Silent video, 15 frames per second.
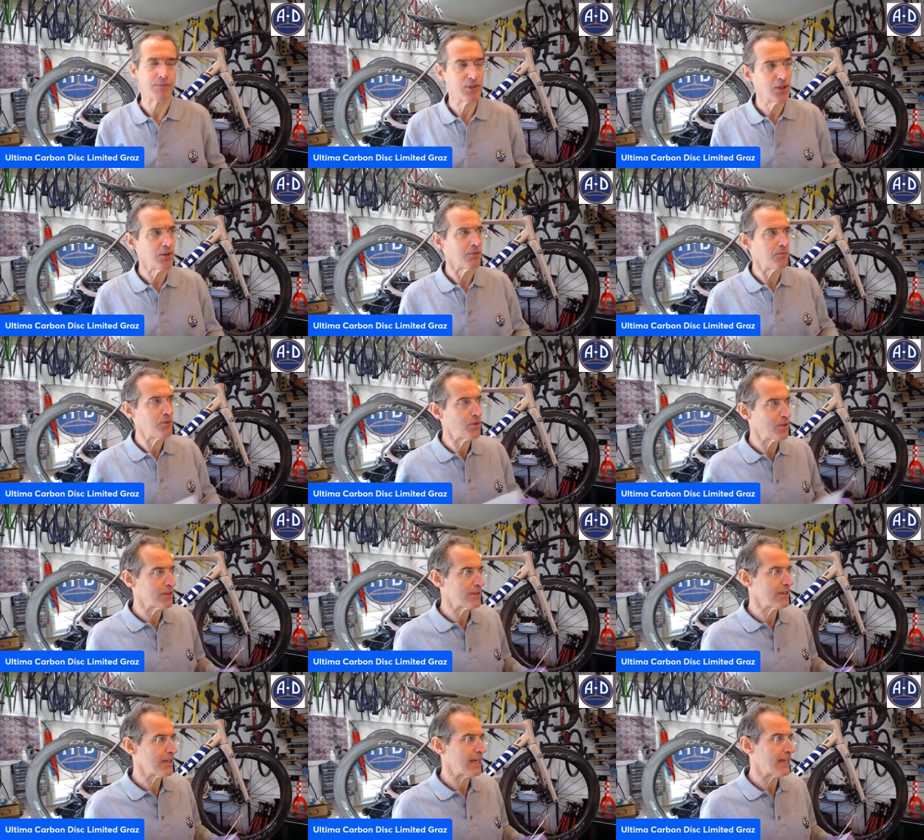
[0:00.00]
So you can
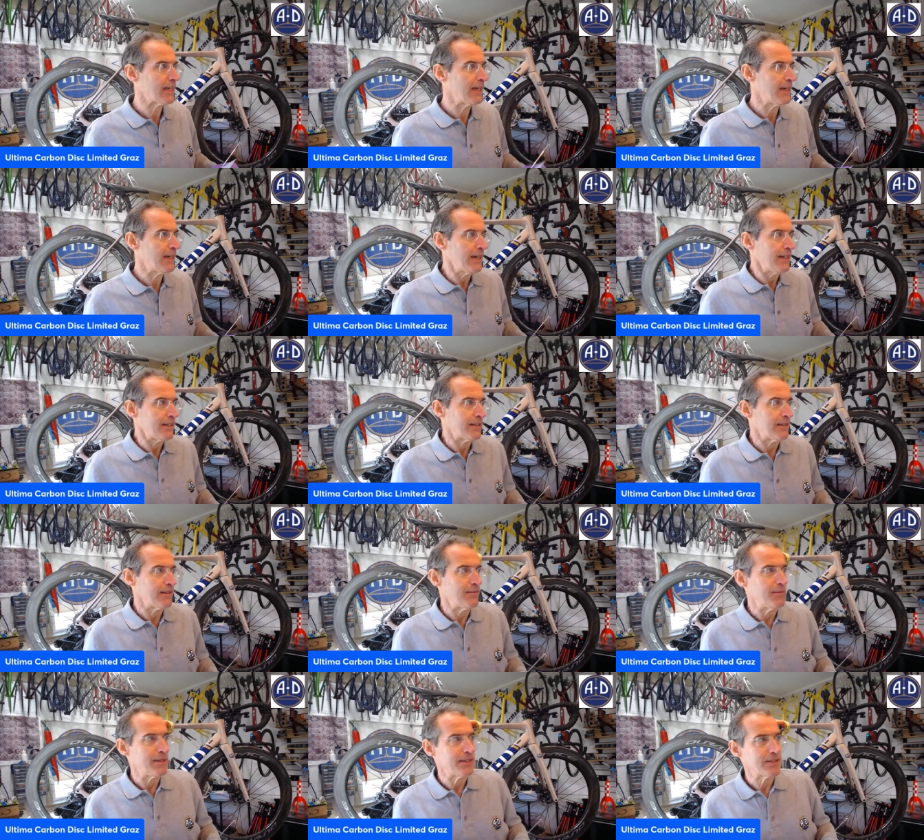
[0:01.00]
say to
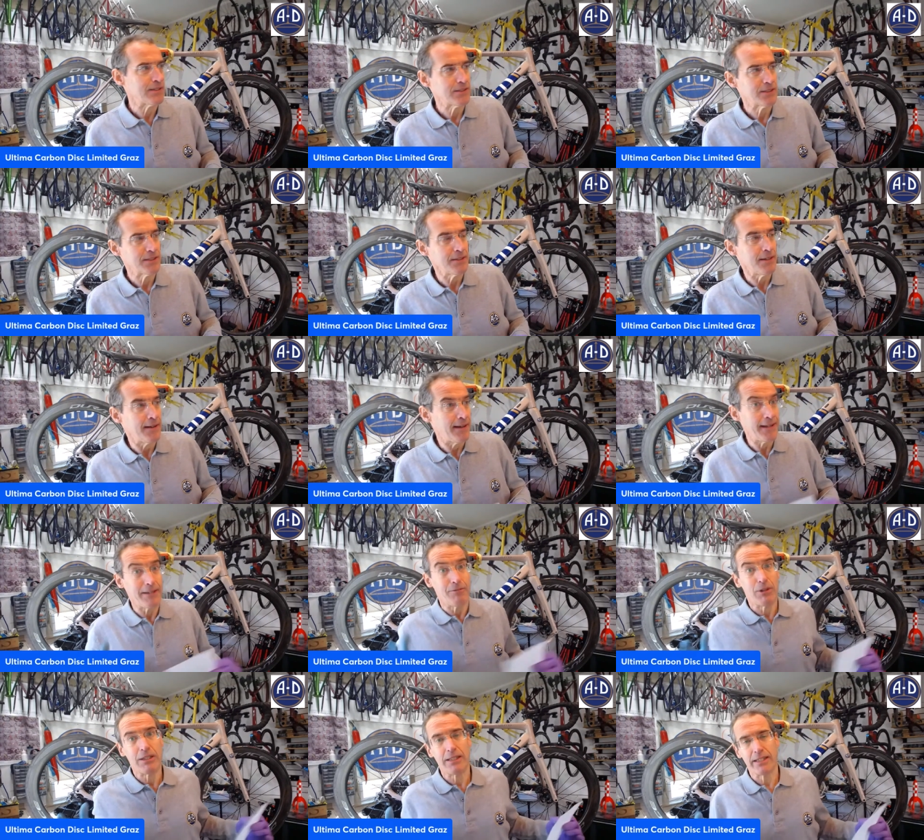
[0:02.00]
the minister, hey,
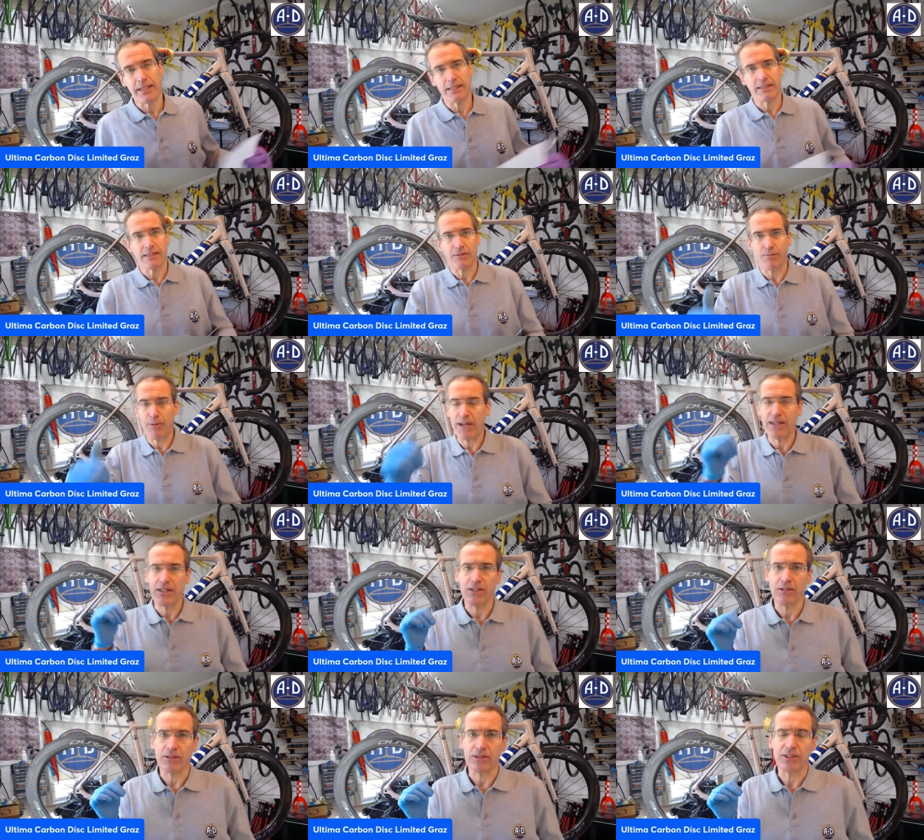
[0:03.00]
well, I got this brand
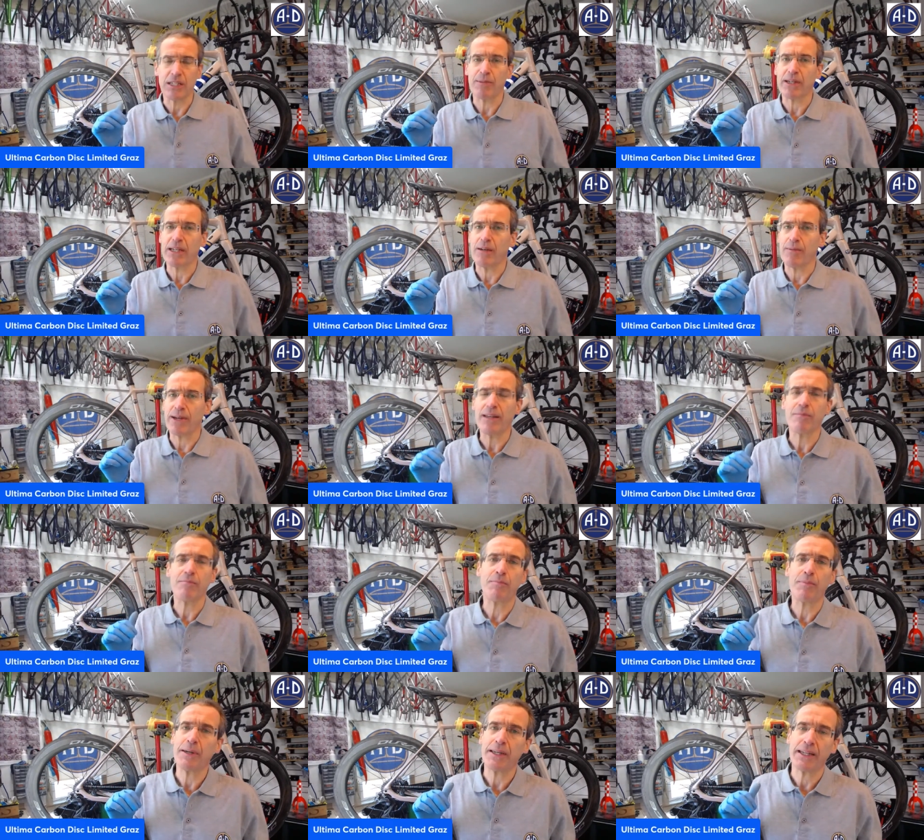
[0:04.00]
new Ultima coming
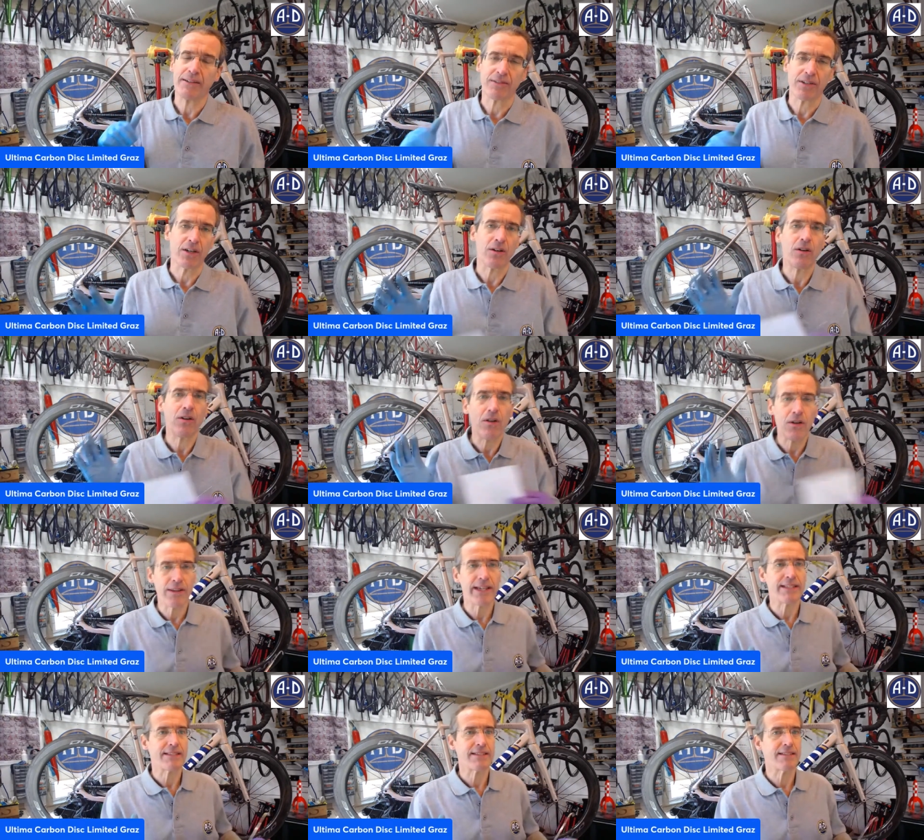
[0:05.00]
in, but I've got all
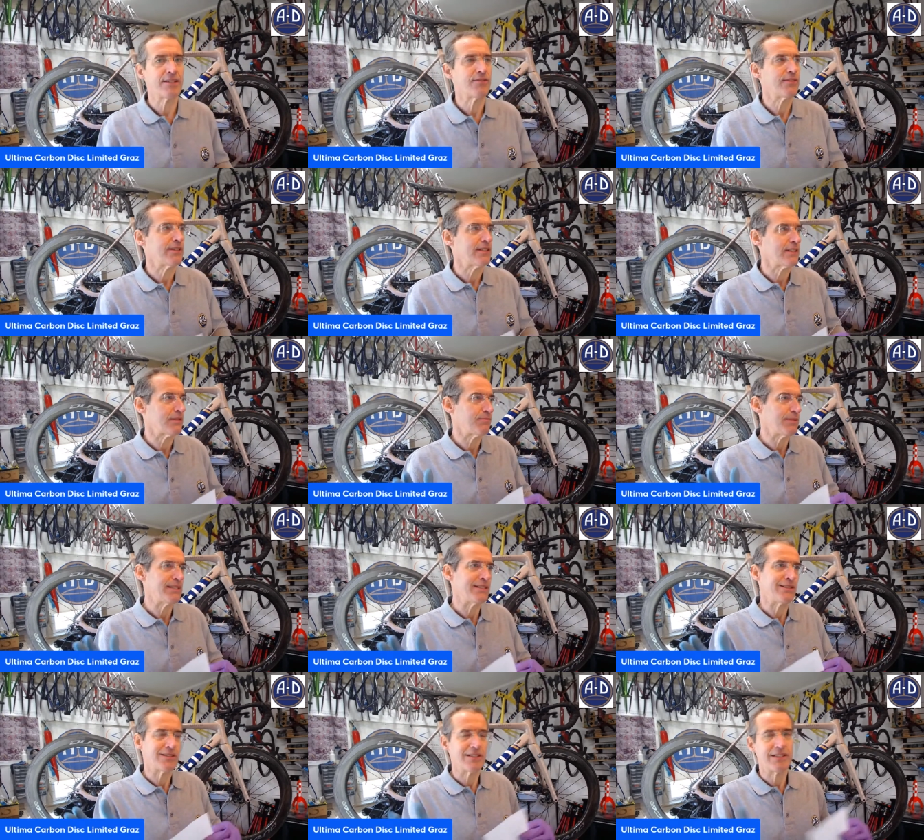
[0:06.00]
that stuff that's
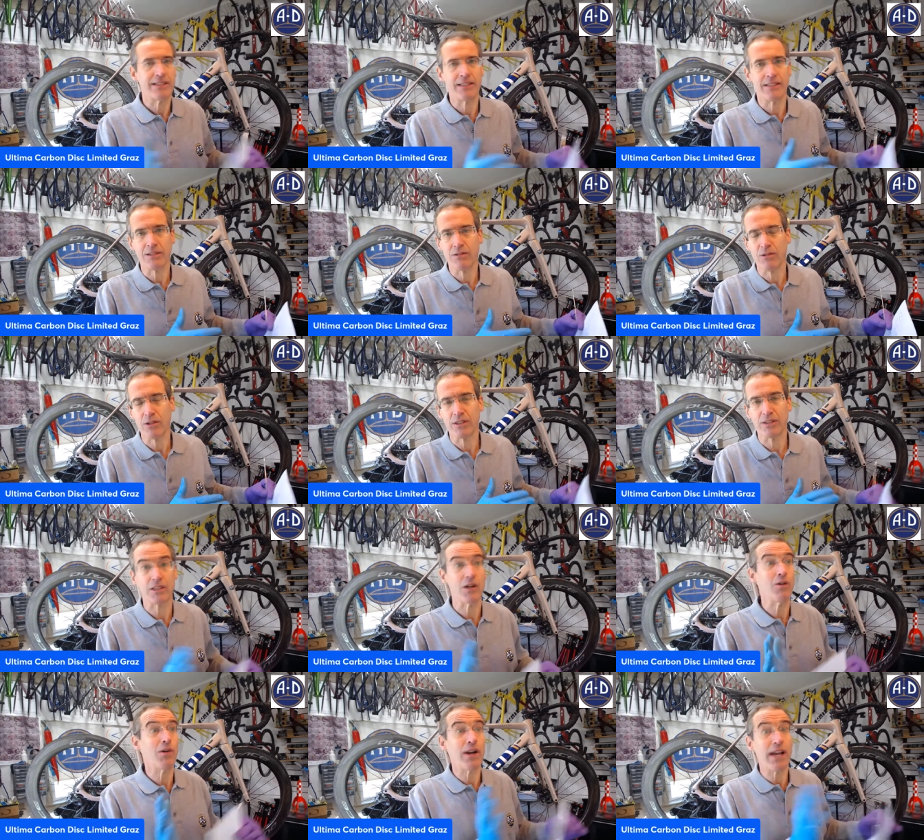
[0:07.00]
been sitting in the corners
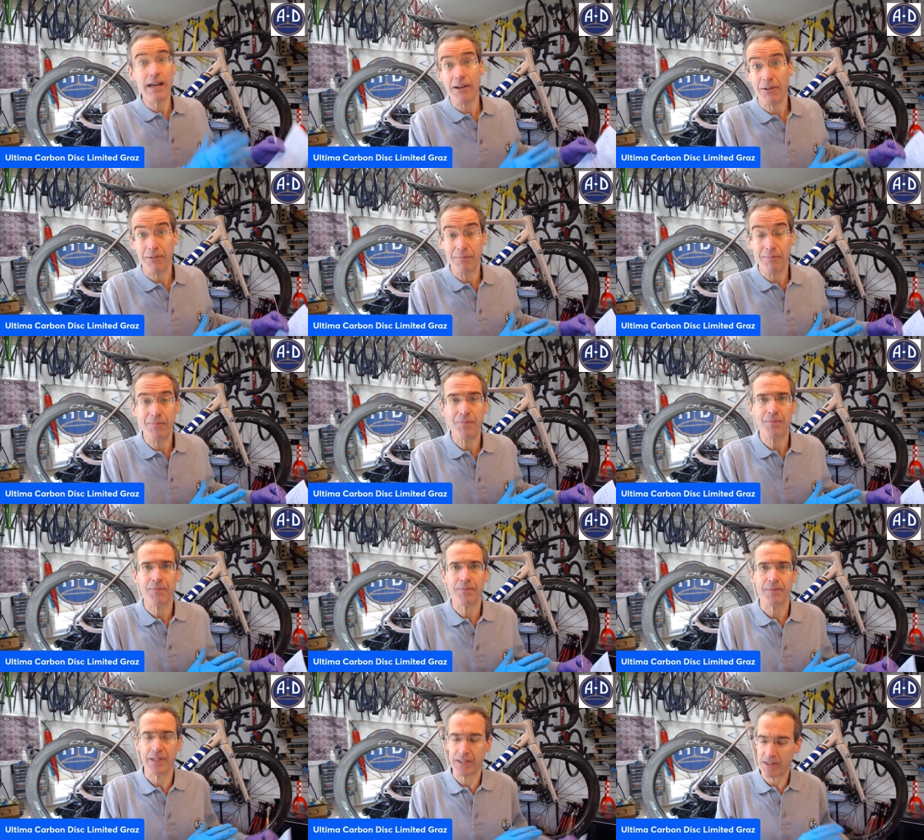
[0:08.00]
going out.
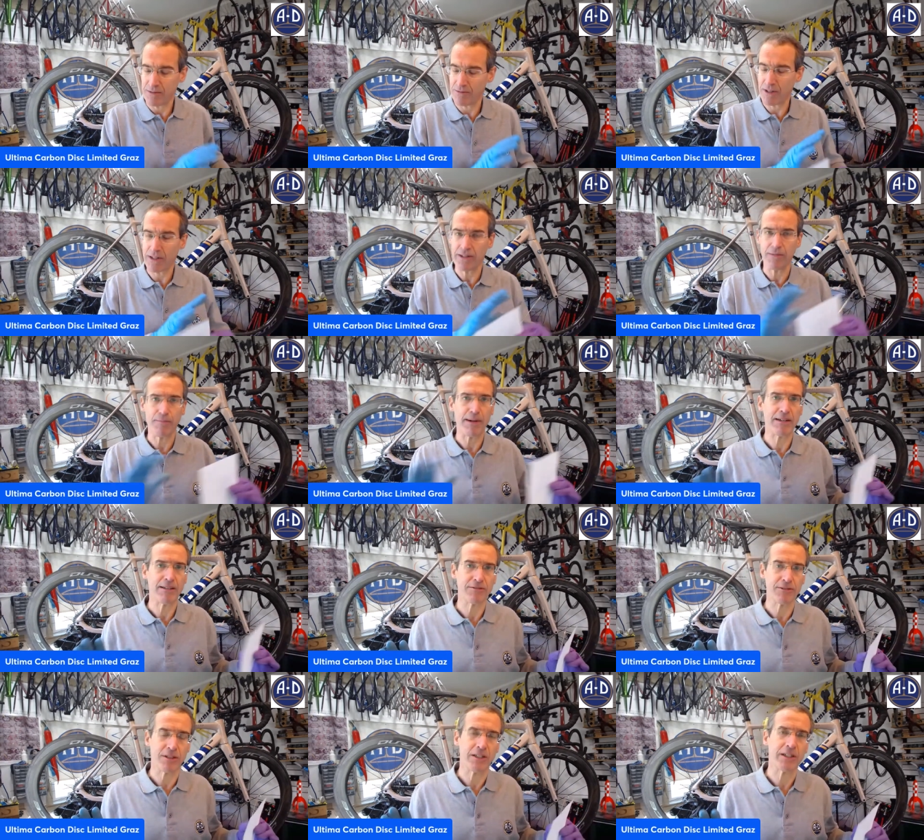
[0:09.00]
It's a very
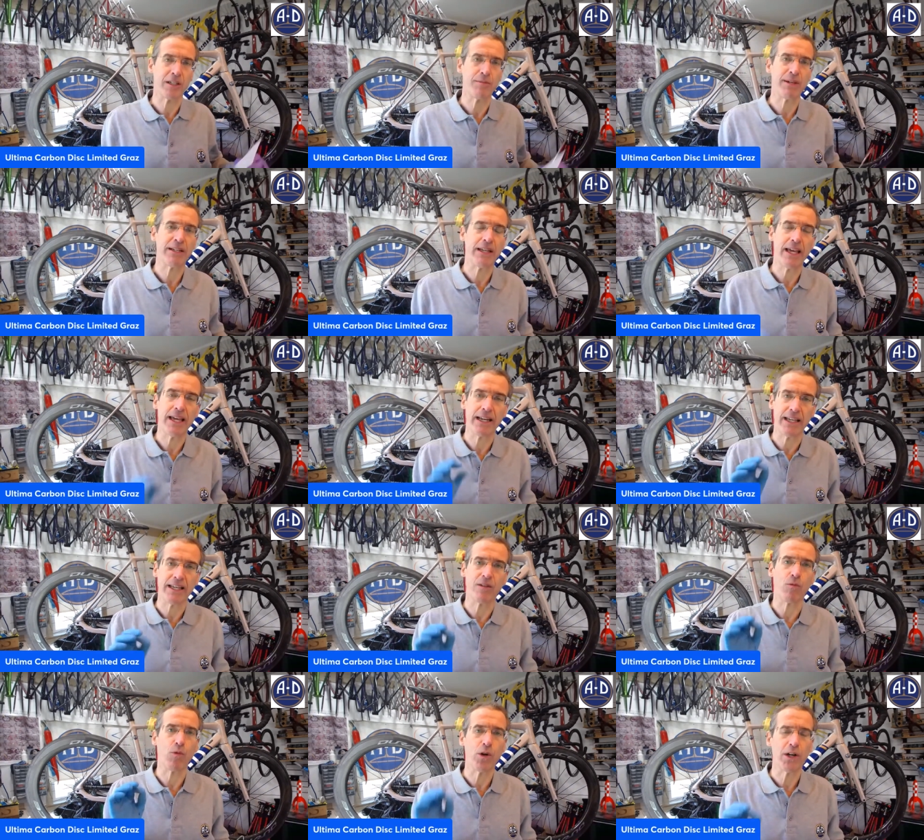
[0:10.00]
powerful argument, and
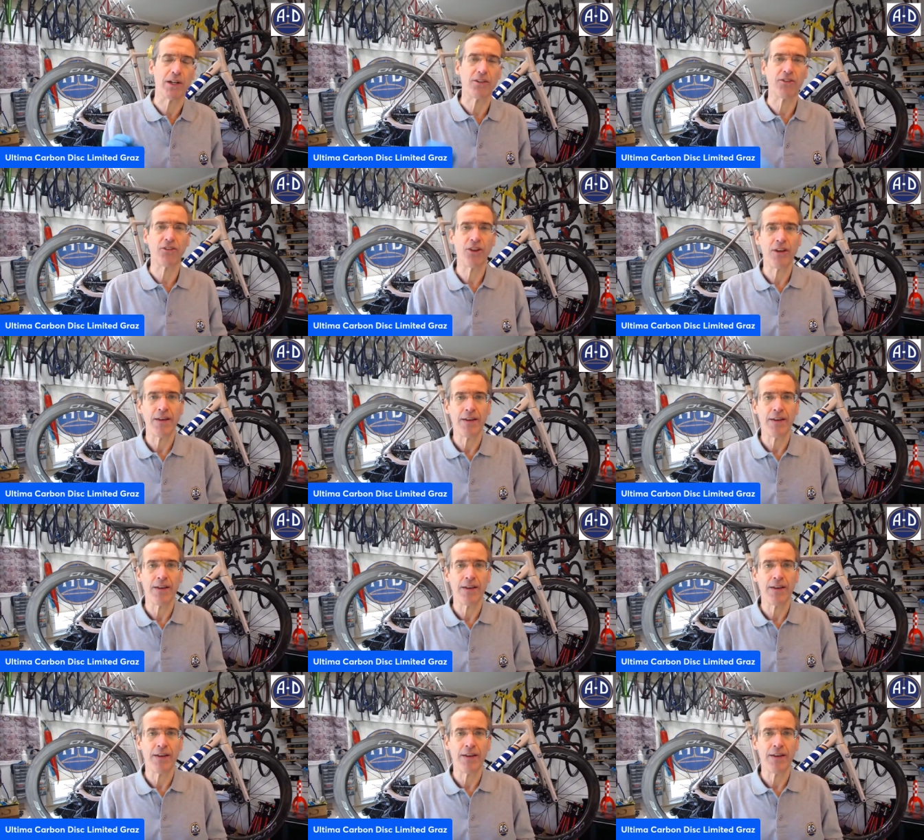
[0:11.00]
it works.